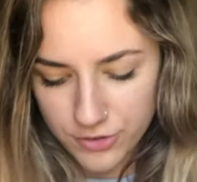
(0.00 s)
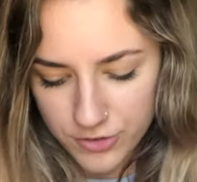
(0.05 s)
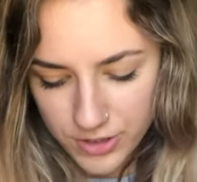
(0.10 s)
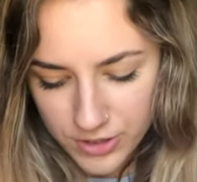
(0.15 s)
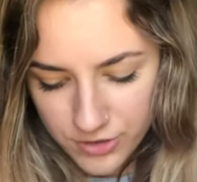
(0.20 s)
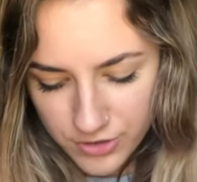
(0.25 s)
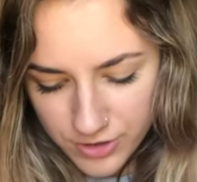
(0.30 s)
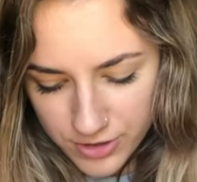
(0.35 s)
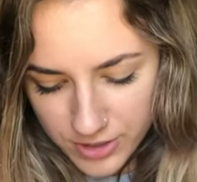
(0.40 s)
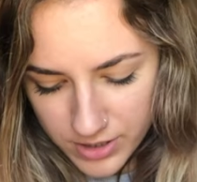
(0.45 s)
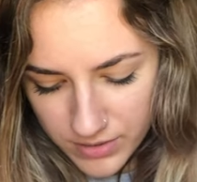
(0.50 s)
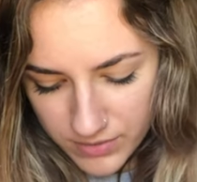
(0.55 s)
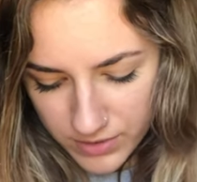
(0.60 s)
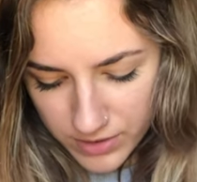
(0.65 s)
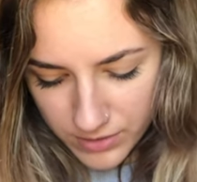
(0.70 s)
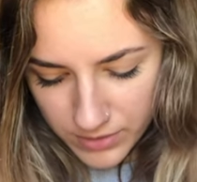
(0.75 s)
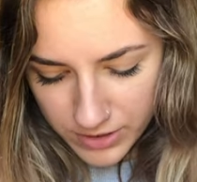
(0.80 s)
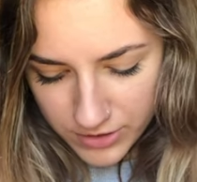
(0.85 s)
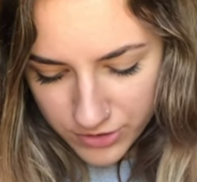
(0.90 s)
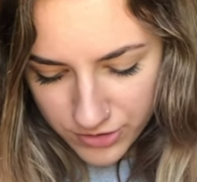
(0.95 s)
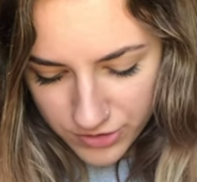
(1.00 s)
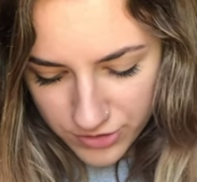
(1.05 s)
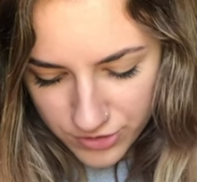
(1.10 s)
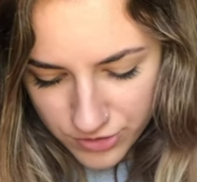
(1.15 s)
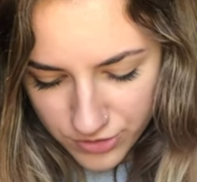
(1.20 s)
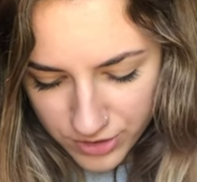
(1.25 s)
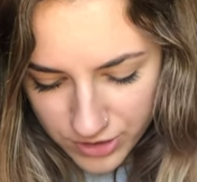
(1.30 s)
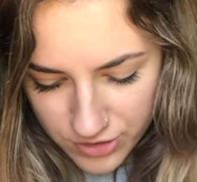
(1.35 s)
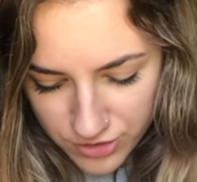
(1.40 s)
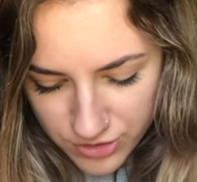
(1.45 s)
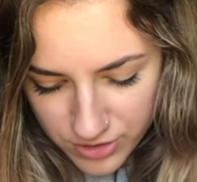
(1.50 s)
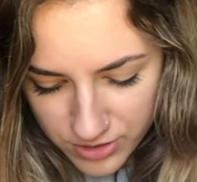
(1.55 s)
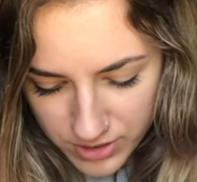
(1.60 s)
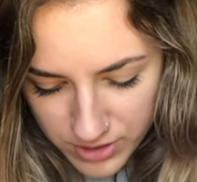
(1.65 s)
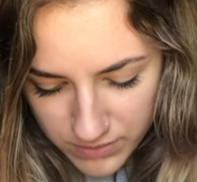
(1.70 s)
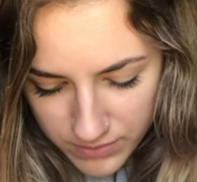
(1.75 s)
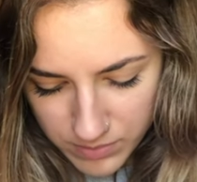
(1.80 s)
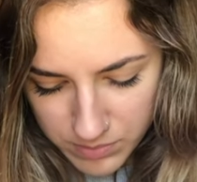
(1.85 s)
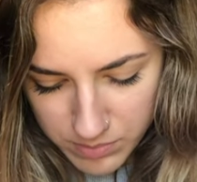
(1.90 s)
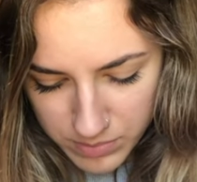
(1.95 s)
stretch it, even though I just stretched it
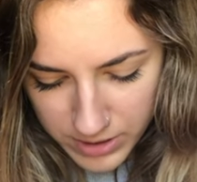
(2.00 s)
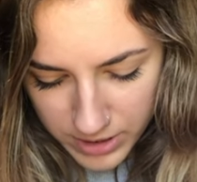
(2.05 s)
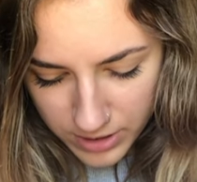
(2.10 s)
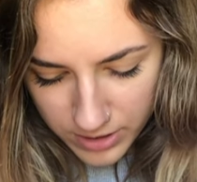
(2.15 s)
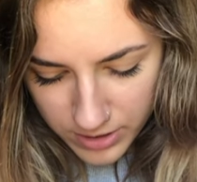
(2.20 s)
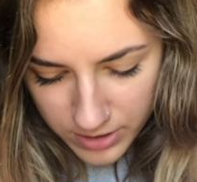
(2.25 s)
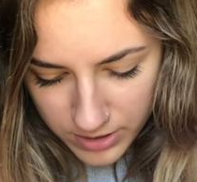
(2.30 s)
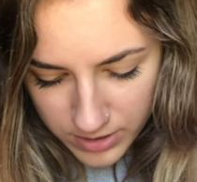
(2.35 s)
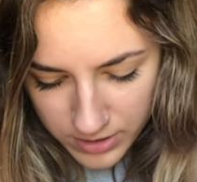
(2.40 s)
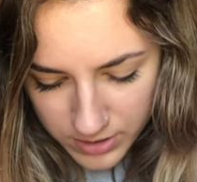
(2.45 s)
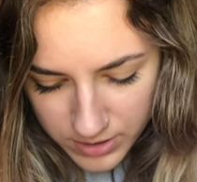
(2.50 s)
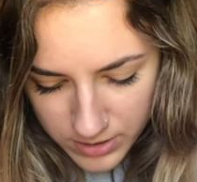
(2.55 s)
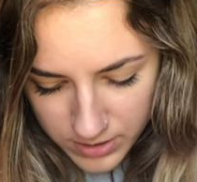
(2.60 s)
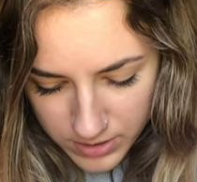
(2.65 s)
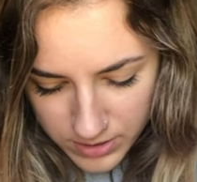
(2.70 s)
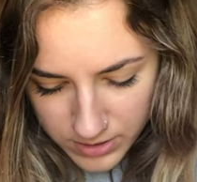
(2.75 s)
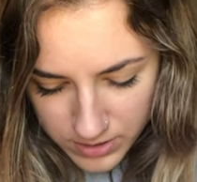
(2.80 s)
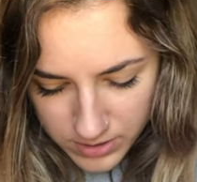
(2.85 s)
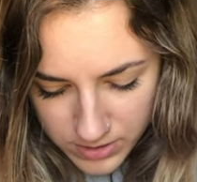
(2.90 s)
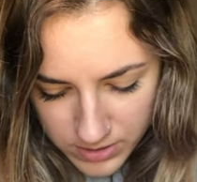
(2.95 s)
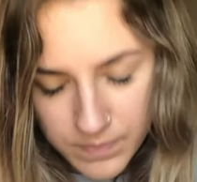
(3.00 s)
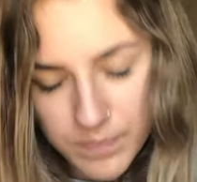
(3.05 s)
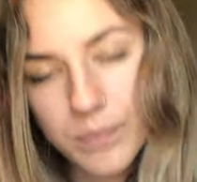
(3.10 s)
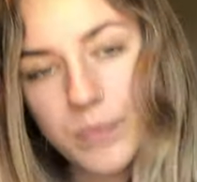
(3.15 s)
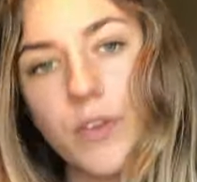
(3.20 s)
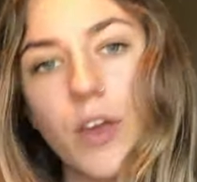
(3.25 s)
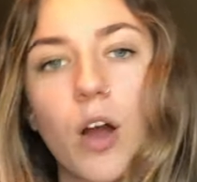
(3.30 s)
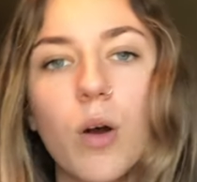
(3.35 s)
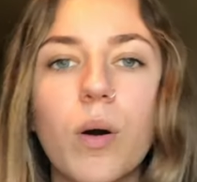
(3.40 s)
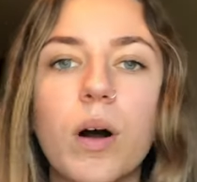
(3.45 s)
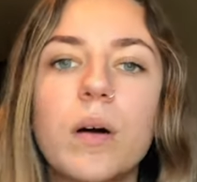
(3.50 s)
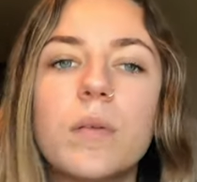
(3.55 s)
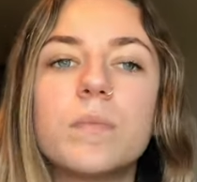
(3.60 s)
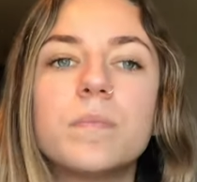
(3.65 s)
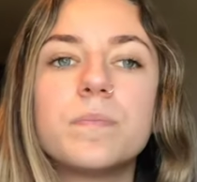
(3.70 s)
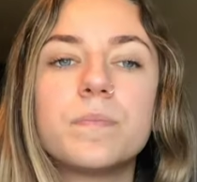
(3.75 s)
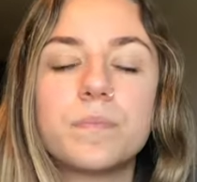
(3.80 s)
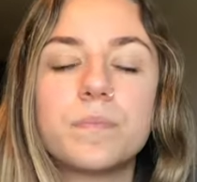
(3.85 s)
even bigger. Oh well.